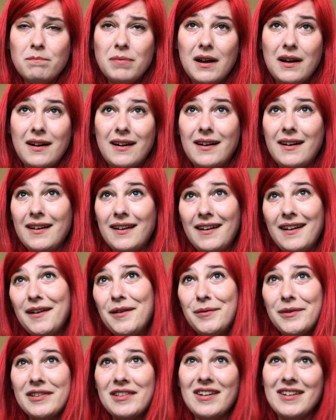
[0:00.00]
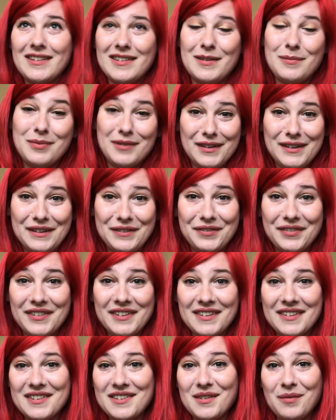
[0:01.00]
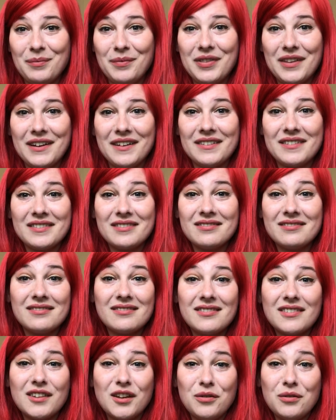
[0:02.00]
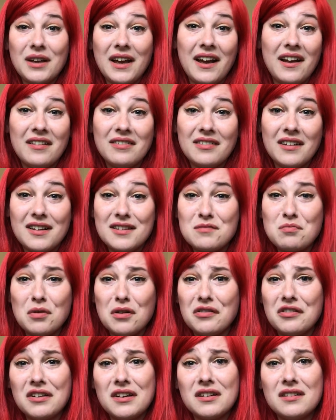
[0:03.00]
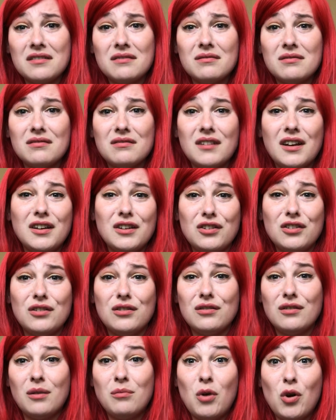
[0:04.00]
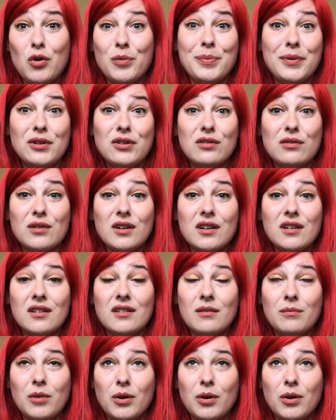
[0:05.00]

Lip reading: but I would like to believe in something. So yeah, I suppose I do. I'm open to it.